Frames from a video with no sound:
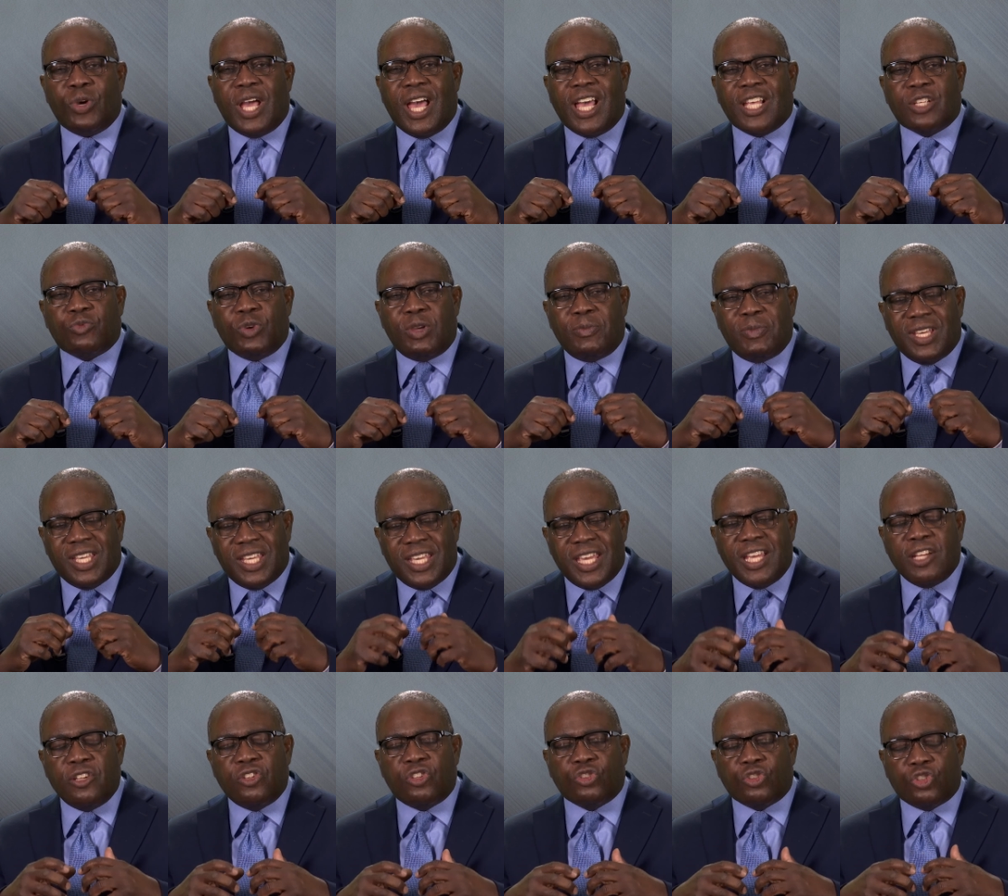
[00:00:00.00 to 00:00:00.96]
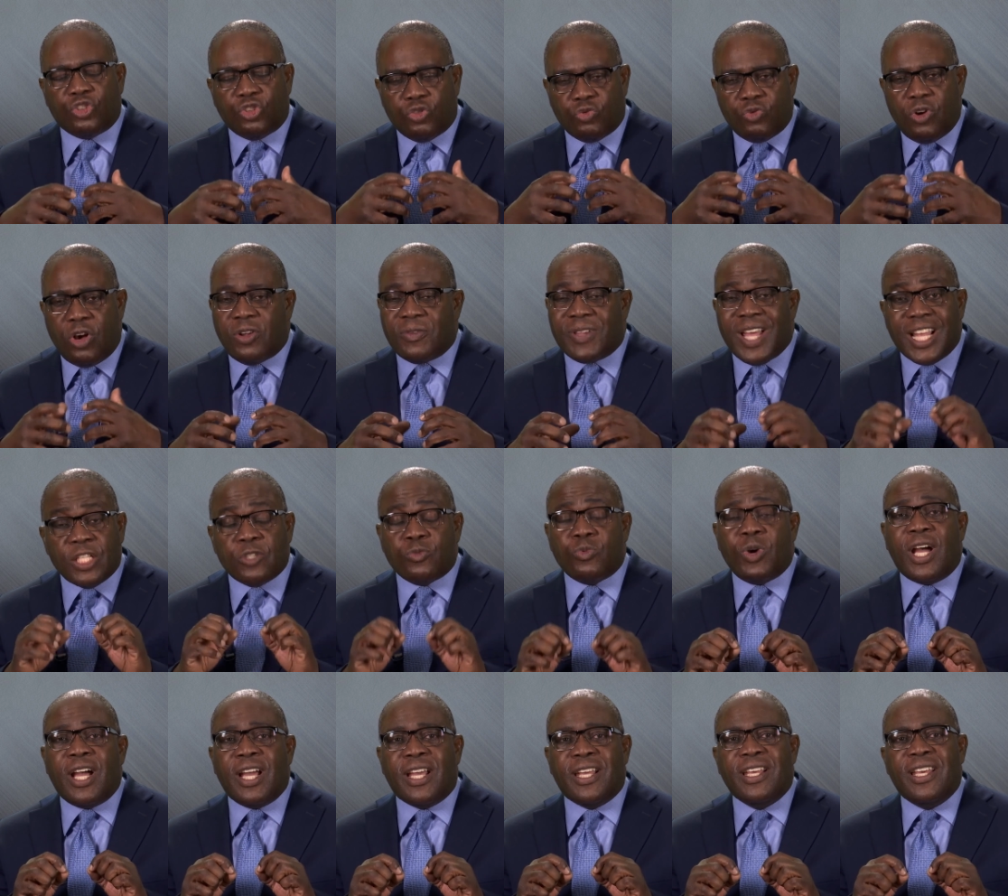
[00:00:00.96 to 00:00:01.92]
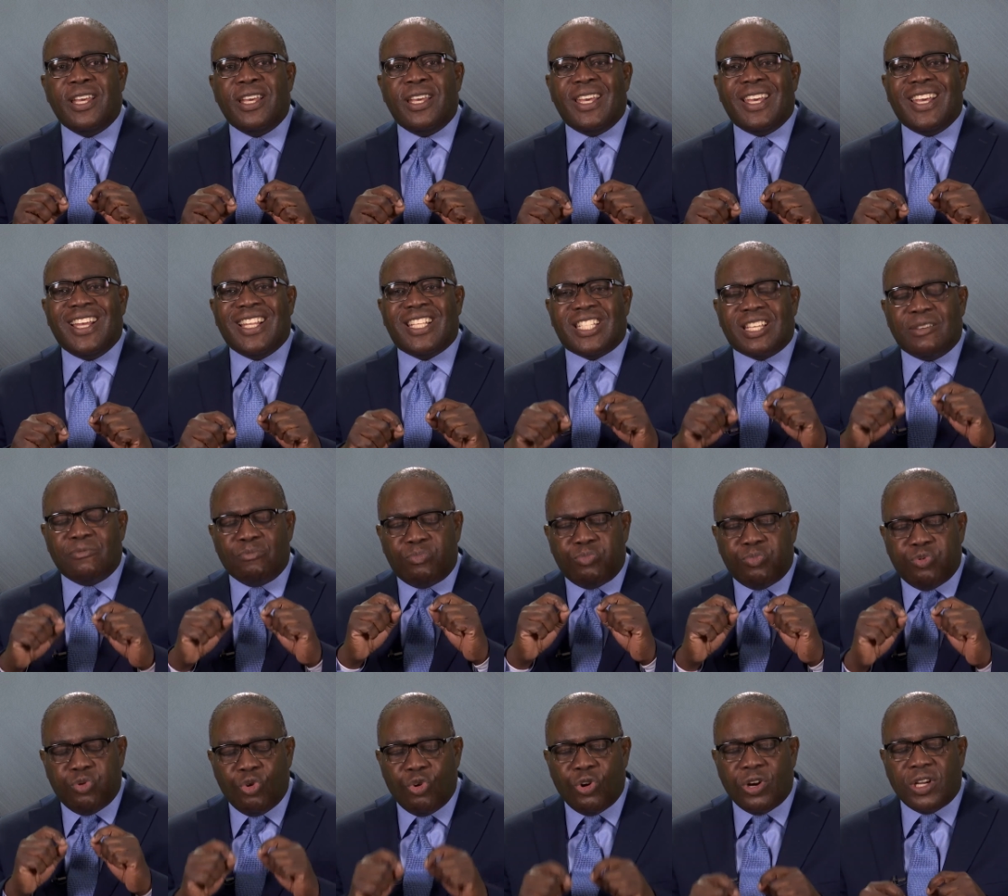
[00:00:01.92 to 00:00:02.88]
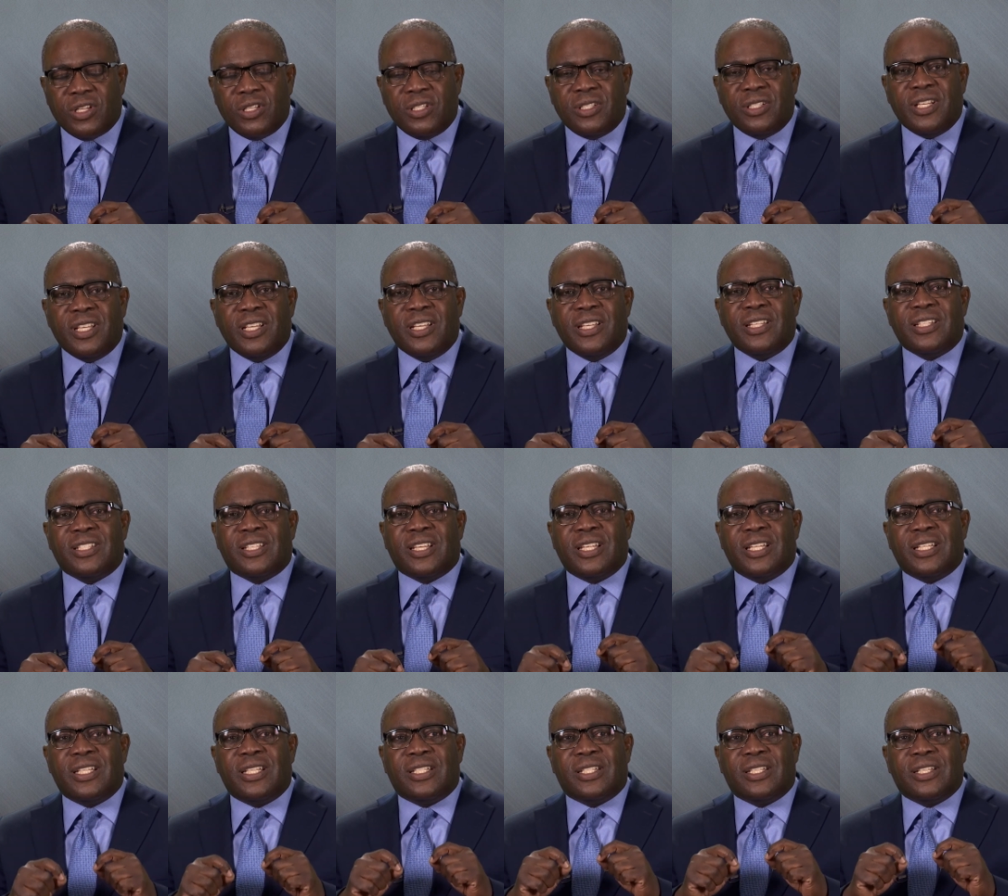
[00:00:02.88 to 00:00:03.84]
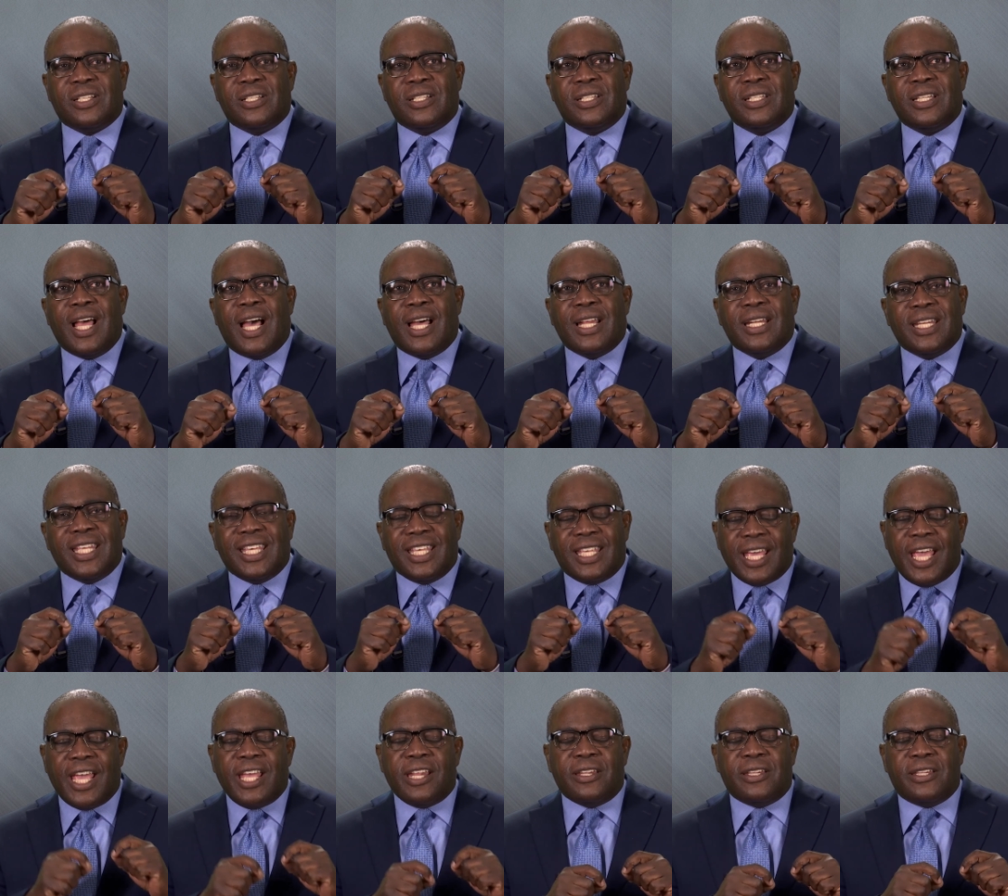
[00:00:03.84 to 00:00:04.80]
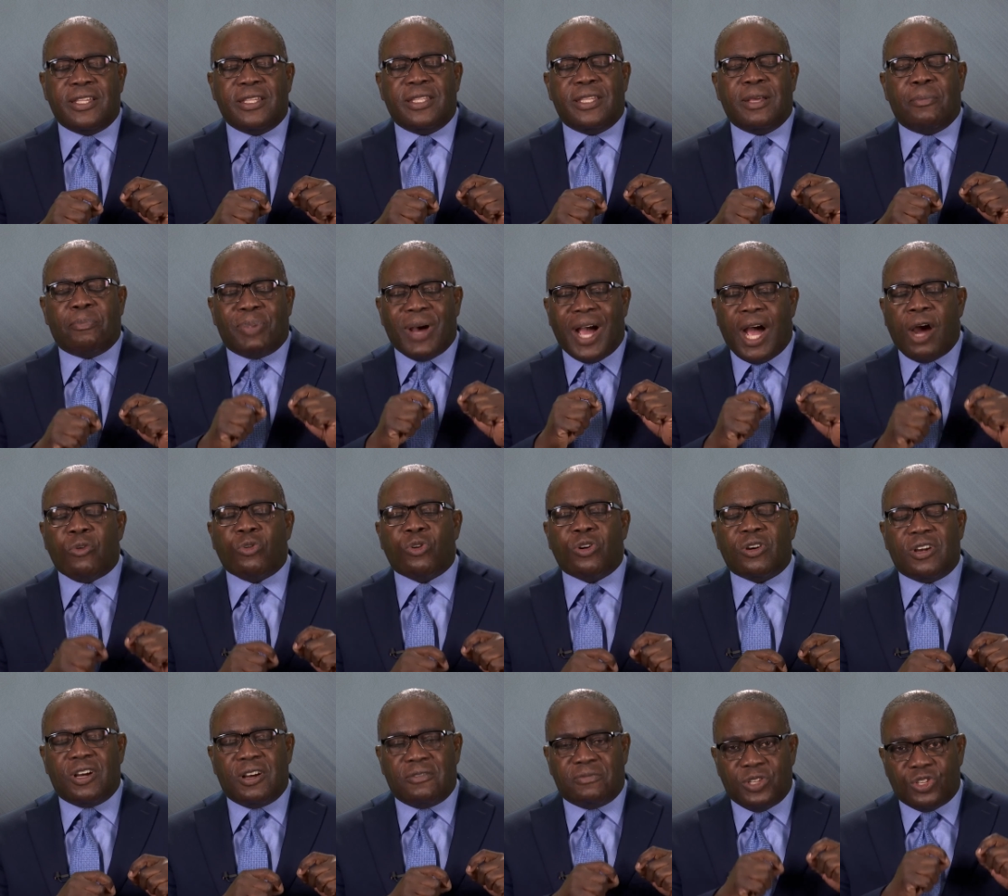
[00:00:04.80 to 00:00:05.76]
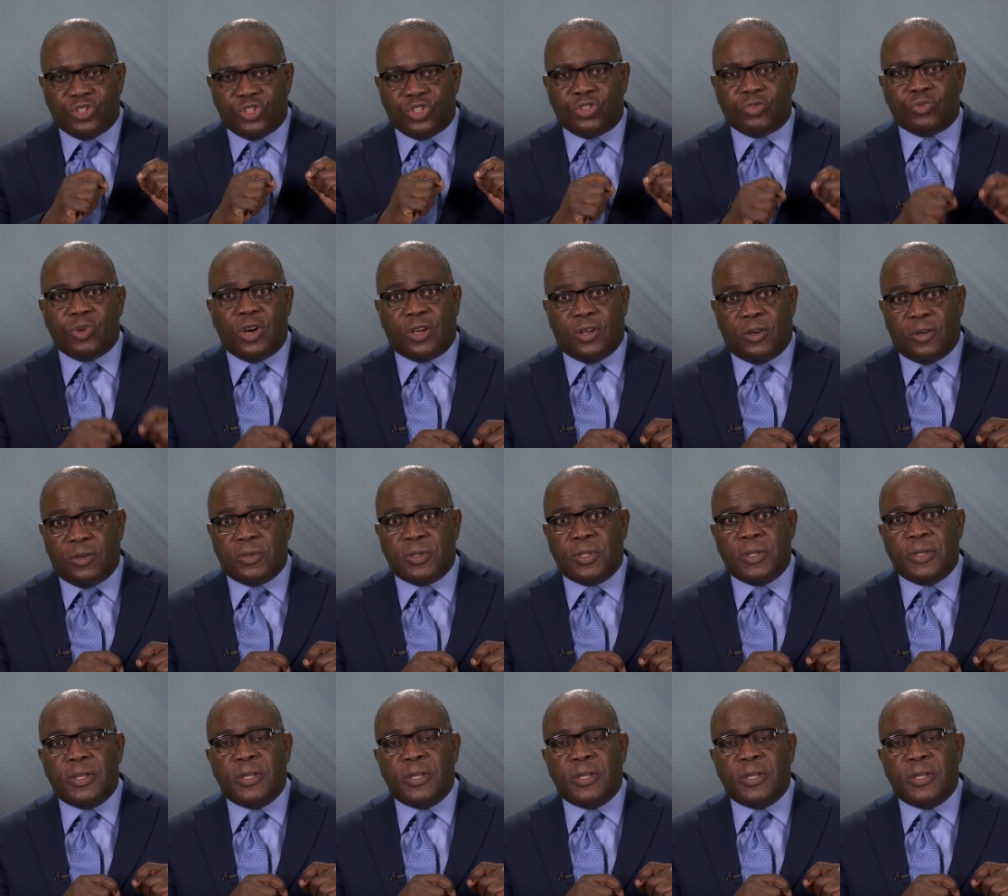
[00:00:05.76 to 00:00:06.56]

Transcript: as we begin to struggle, that's why it's important to, to not negate the power of the struggle.